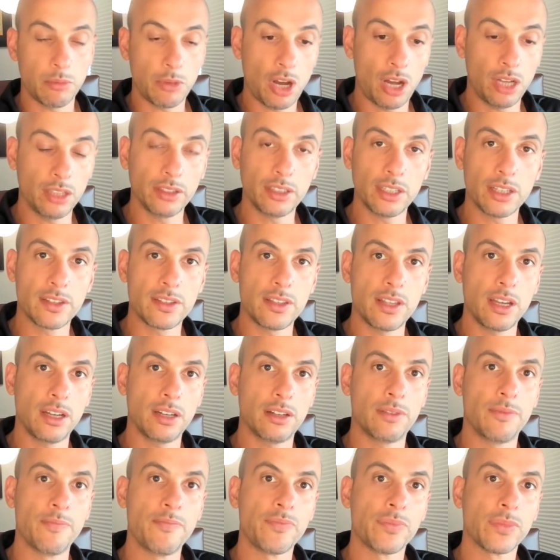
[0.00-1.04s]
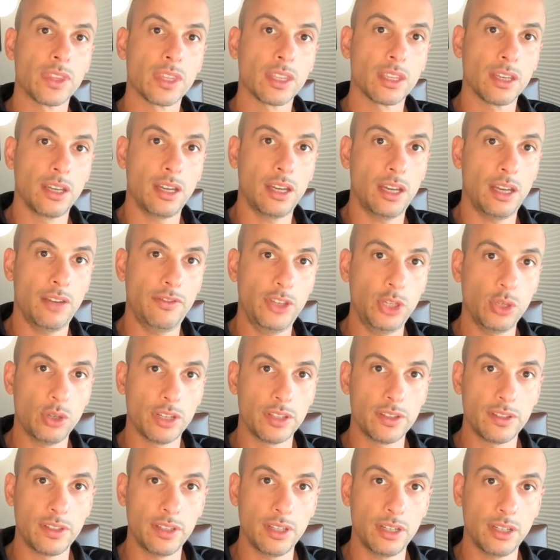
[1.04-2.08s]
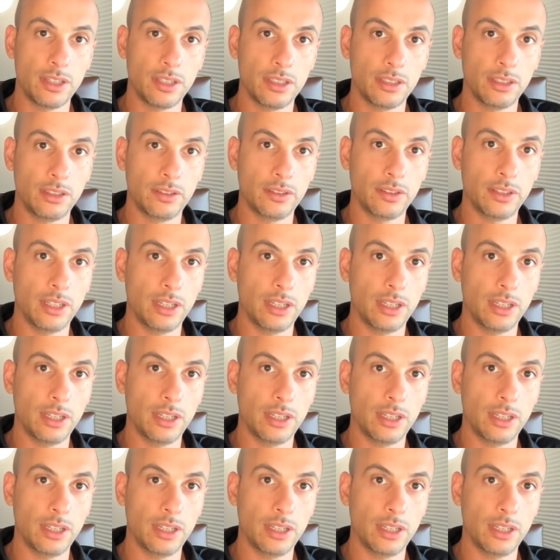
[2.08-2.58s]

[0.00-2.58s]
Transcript: contacts there, have you considered